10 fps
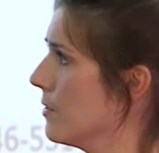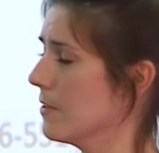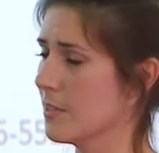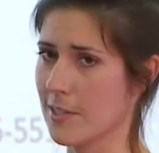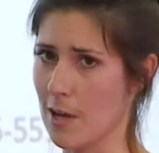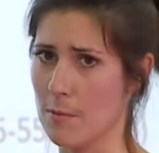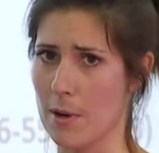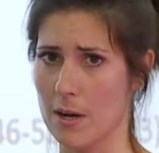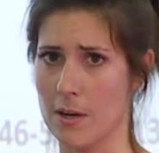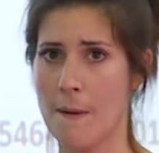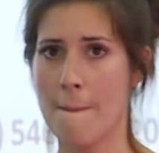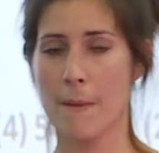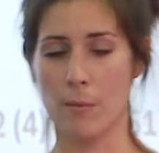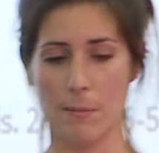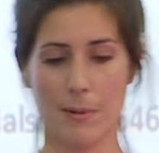on this scale bar.
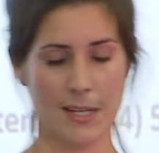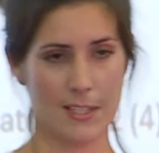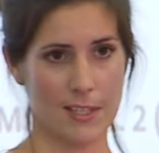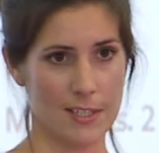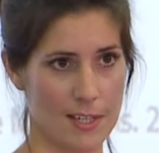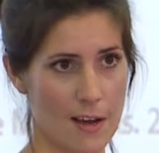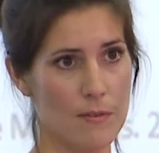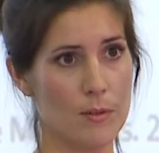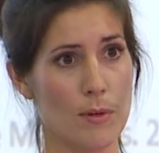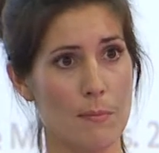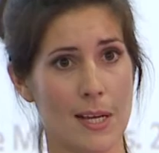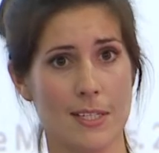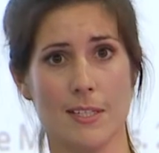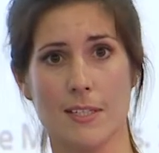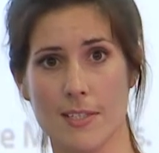We implanted the scaffold, we
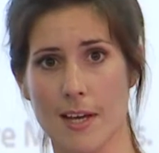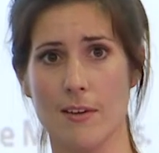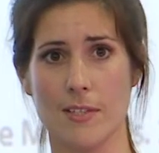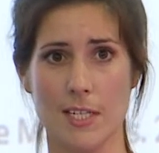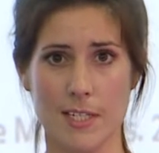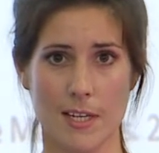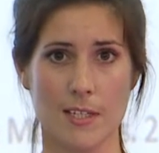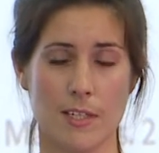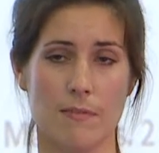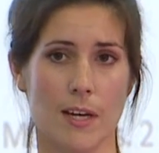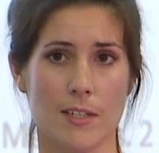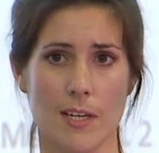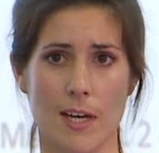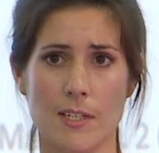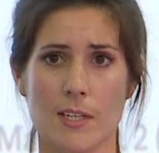implanted the cells into that defect
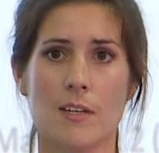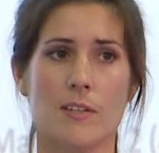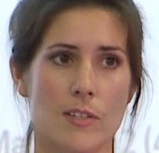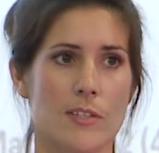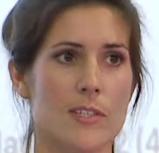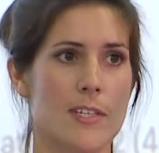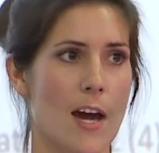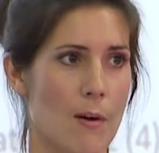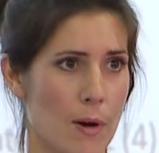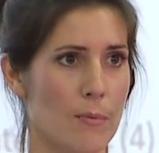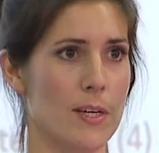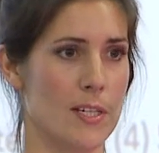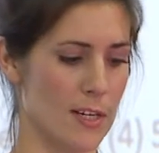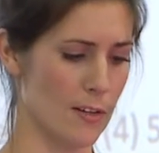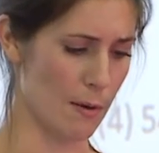site, just to see how well we
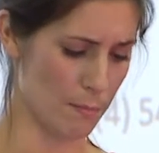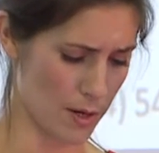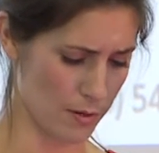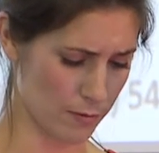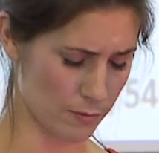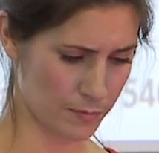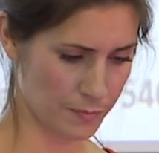could heal that bone.